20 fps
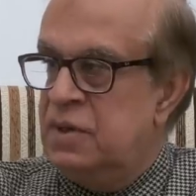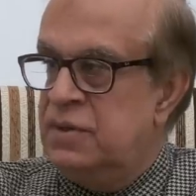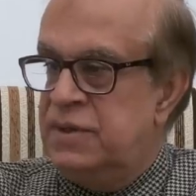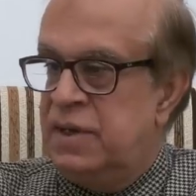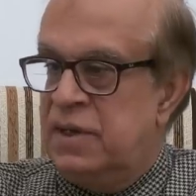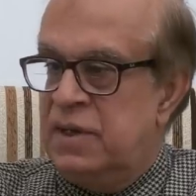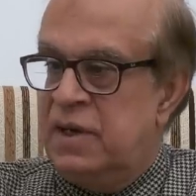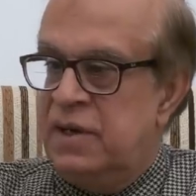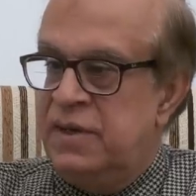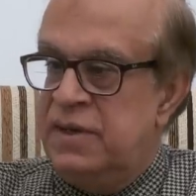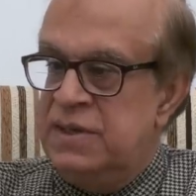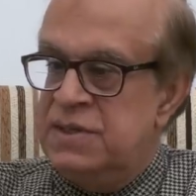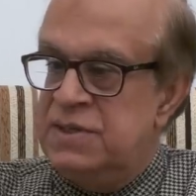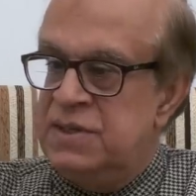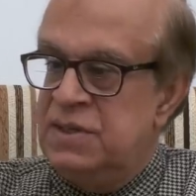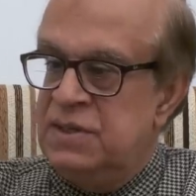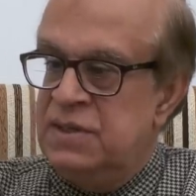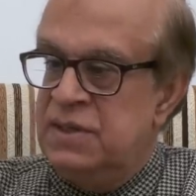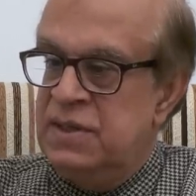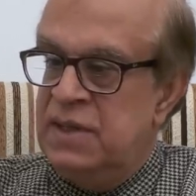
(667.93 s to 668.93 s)
that are
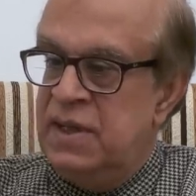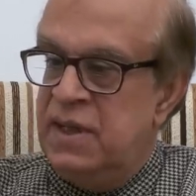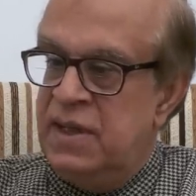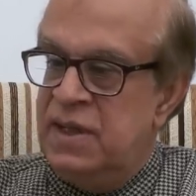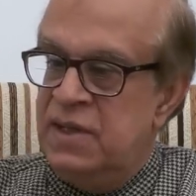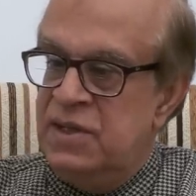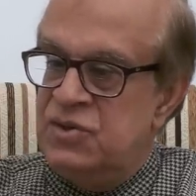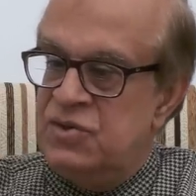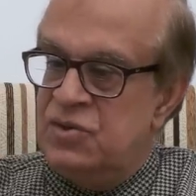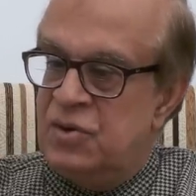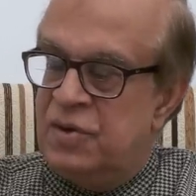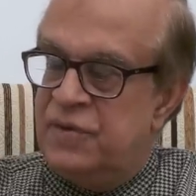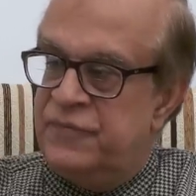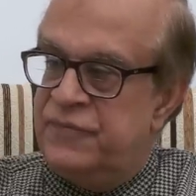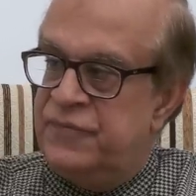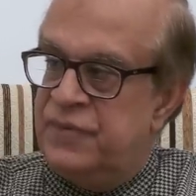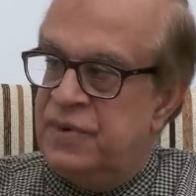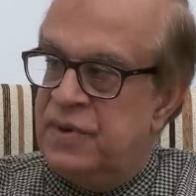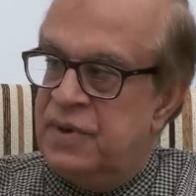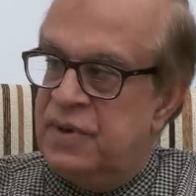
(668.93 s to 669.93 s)
reaching the age of
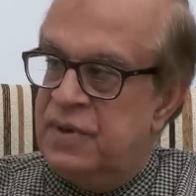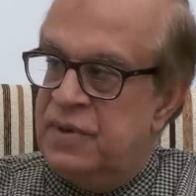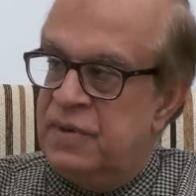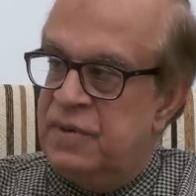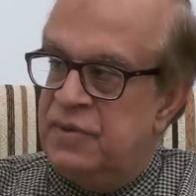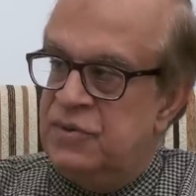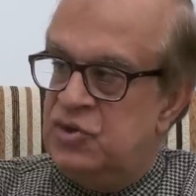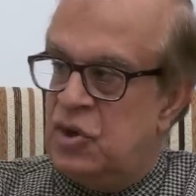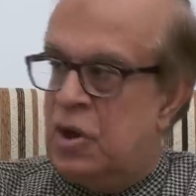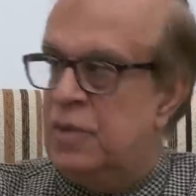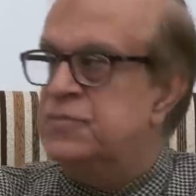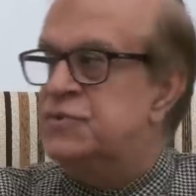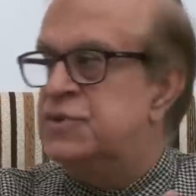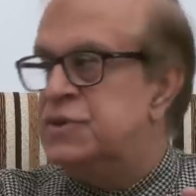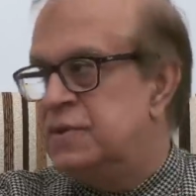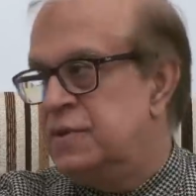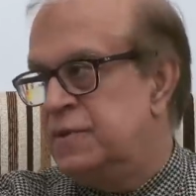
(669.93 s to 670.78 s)
jobs?